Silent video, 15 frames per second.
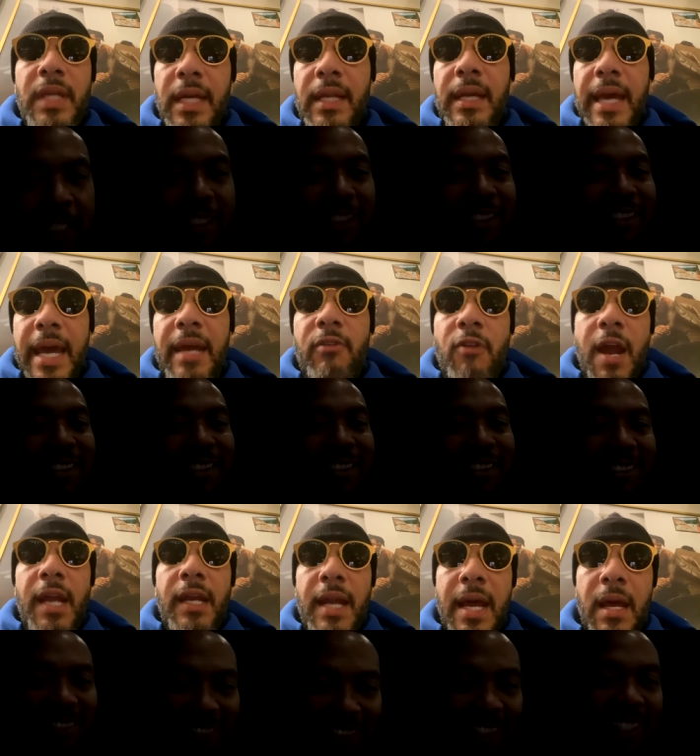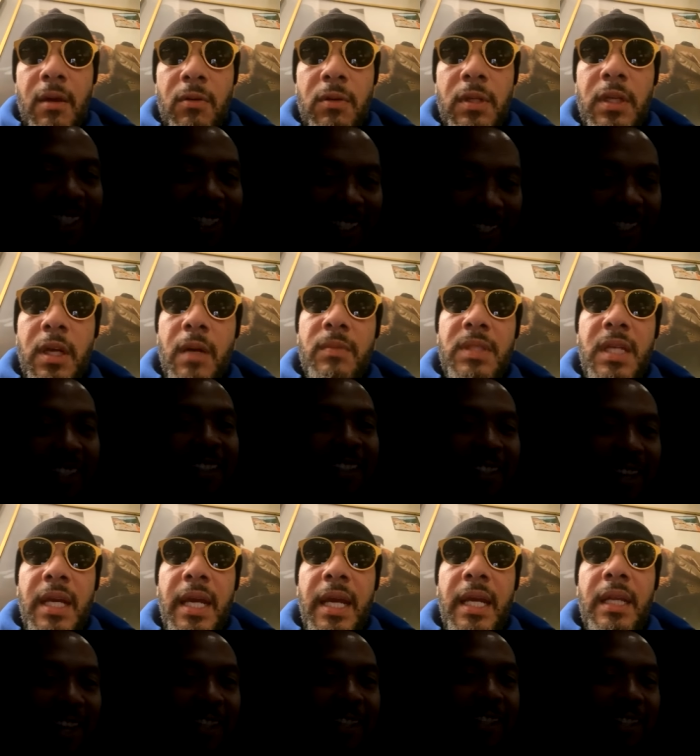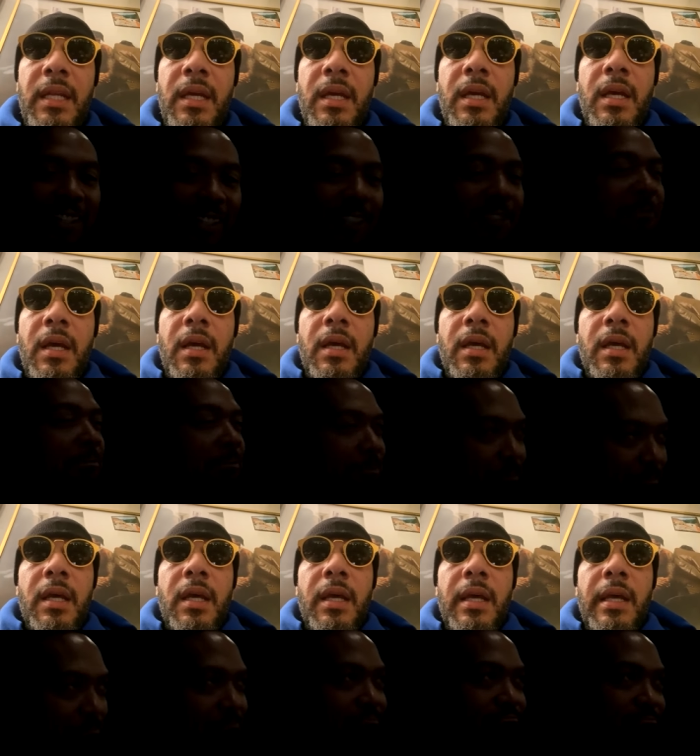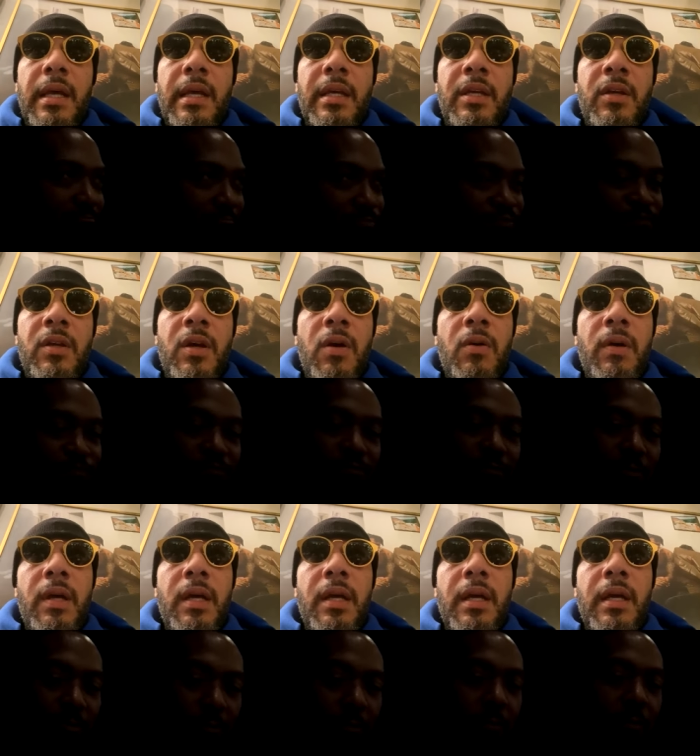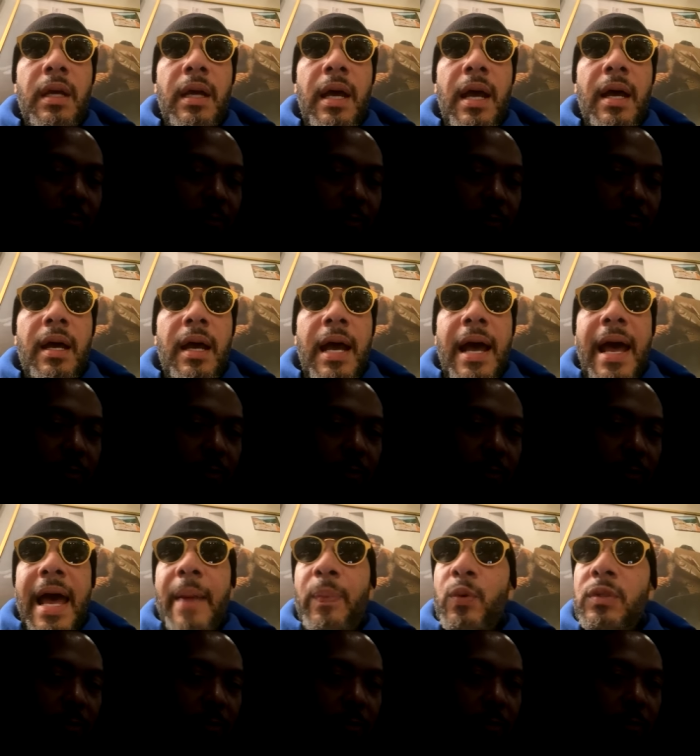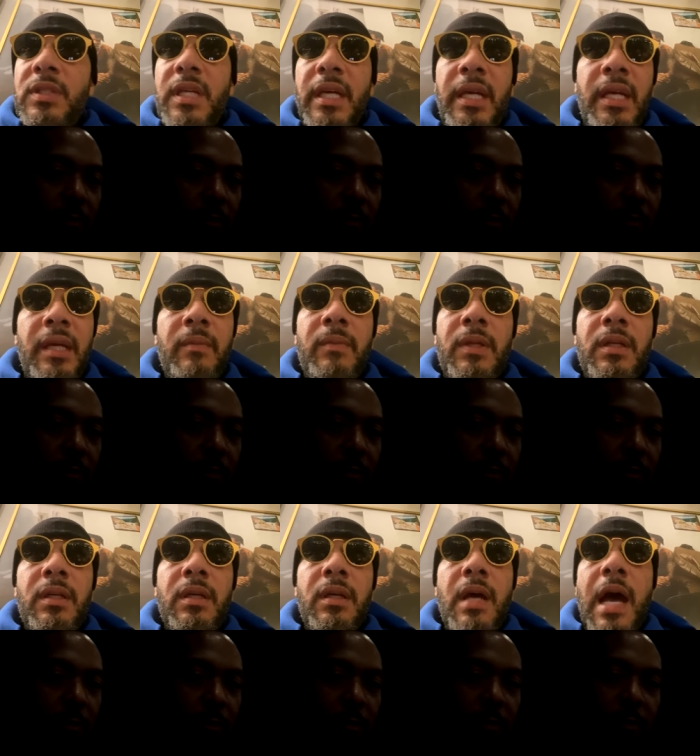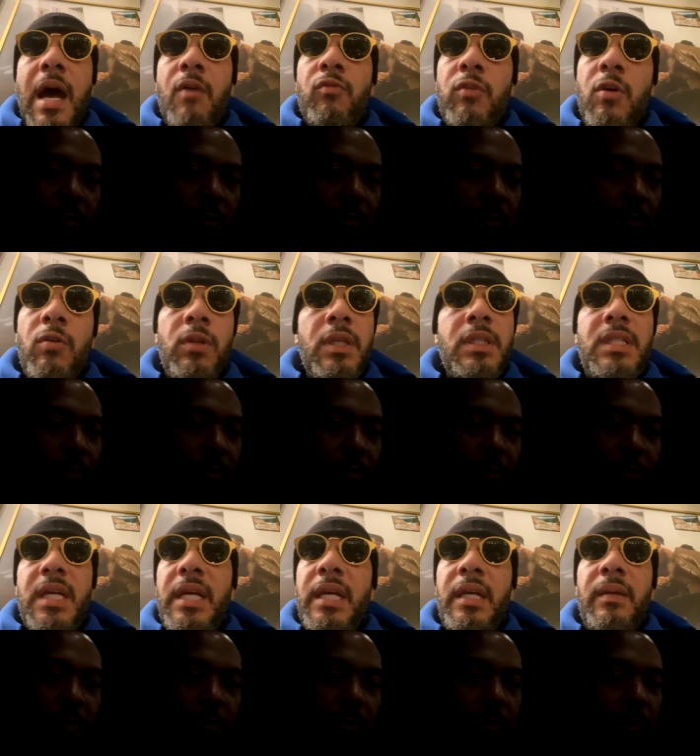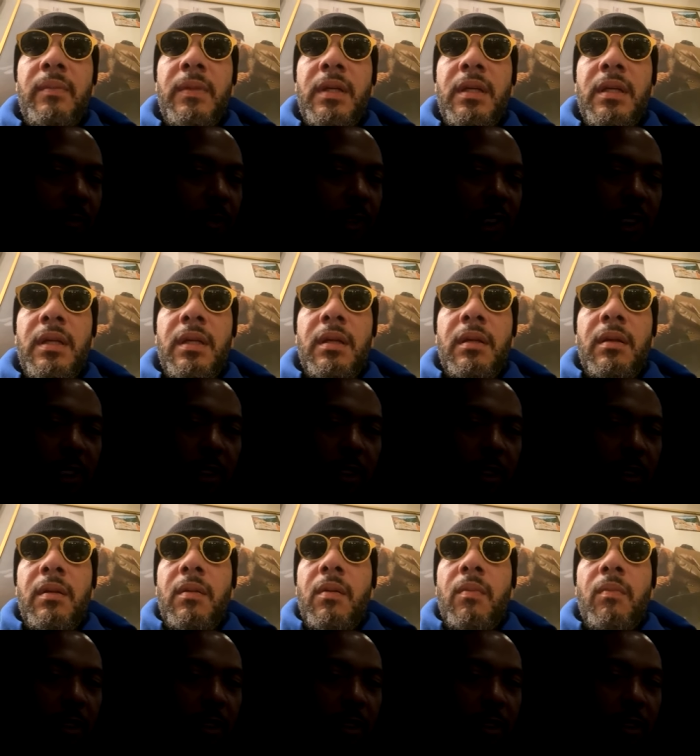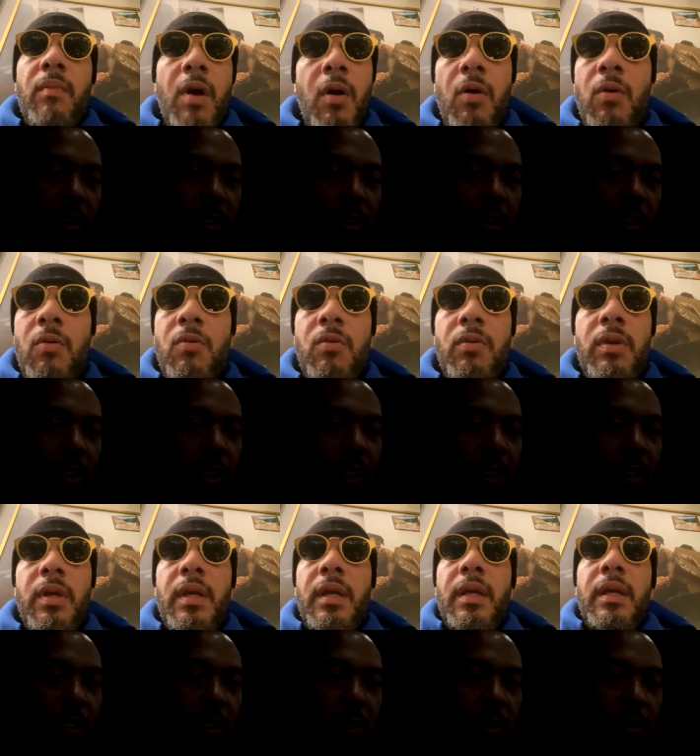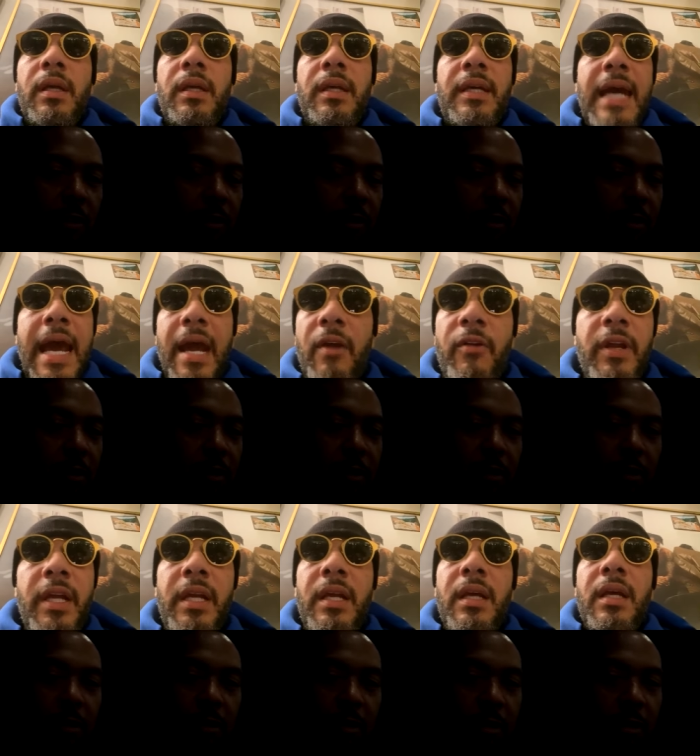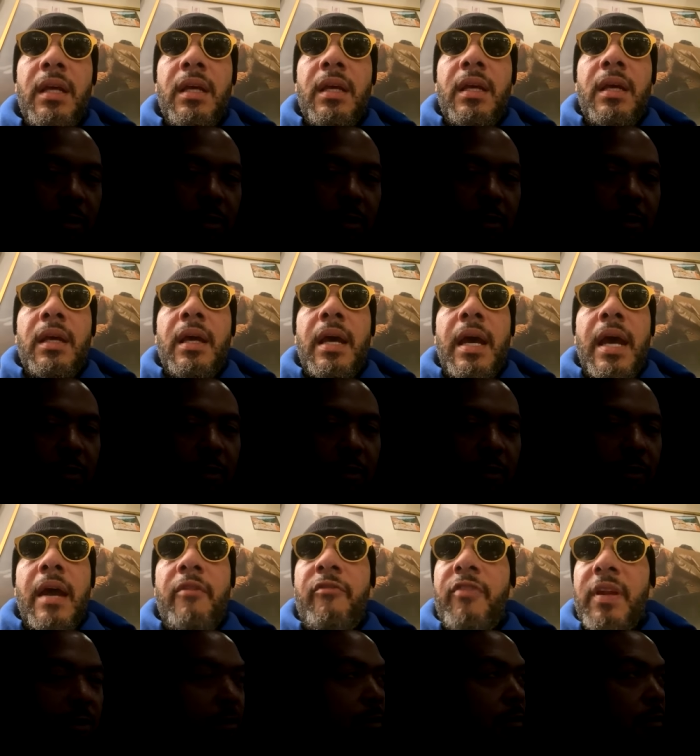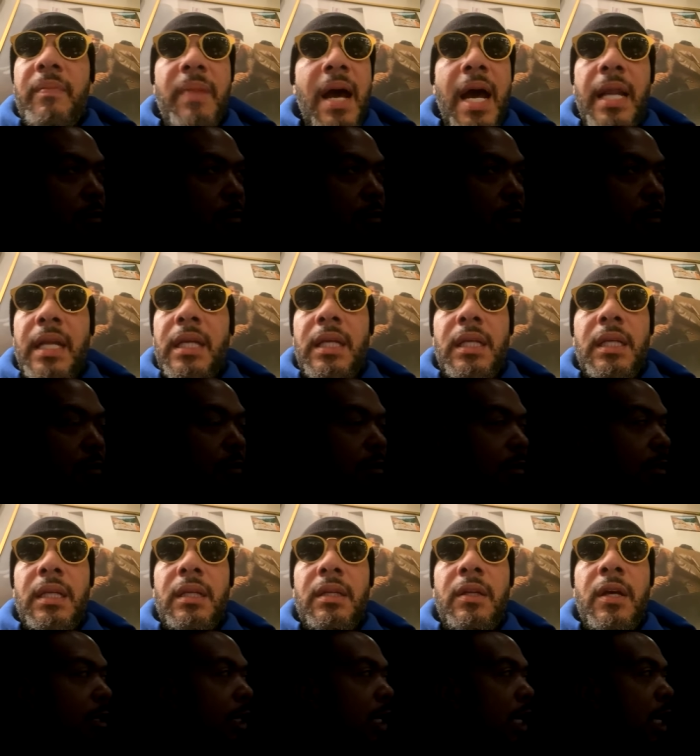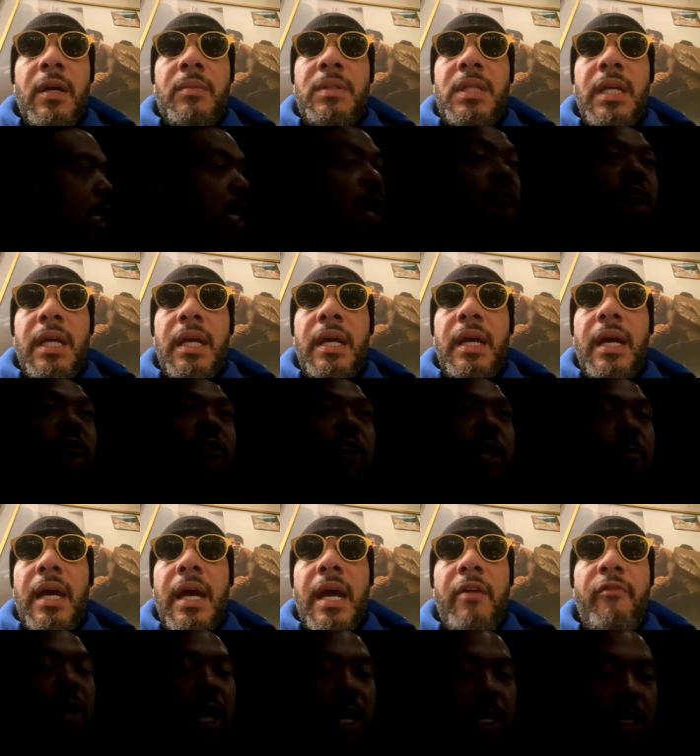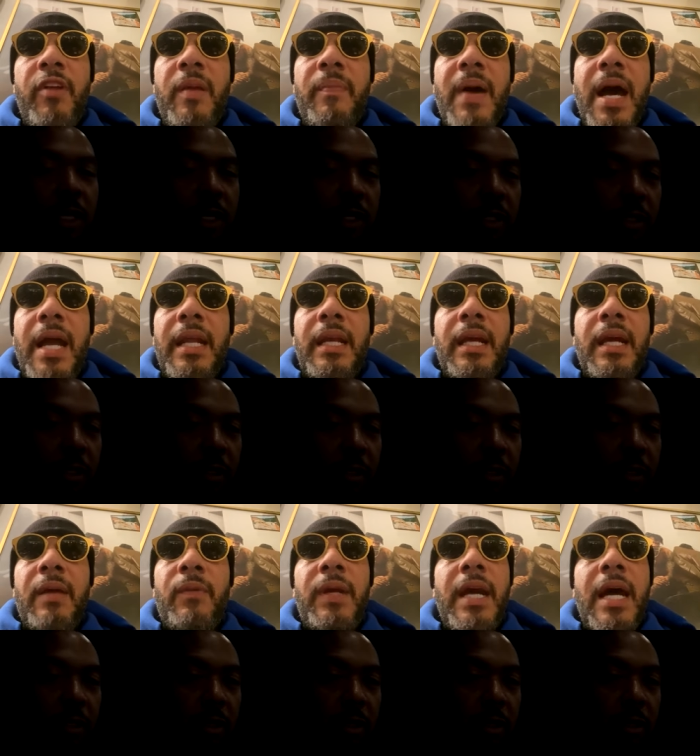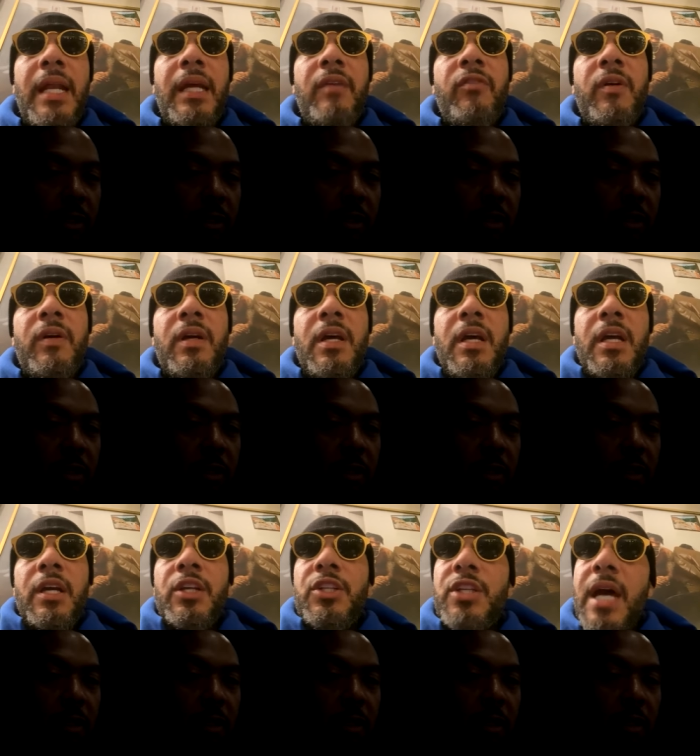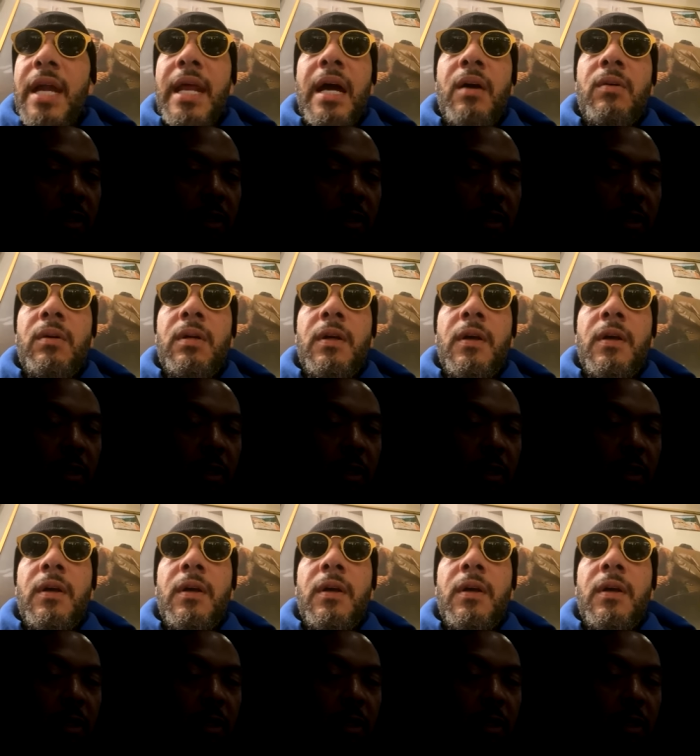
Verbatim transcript: in the A right now. You know what I'm yeah. saying? You know, our Apple team, our Rolling team, Mo, Gary, everybody. You know what I'm saying? Everybody. And we got to give a shout out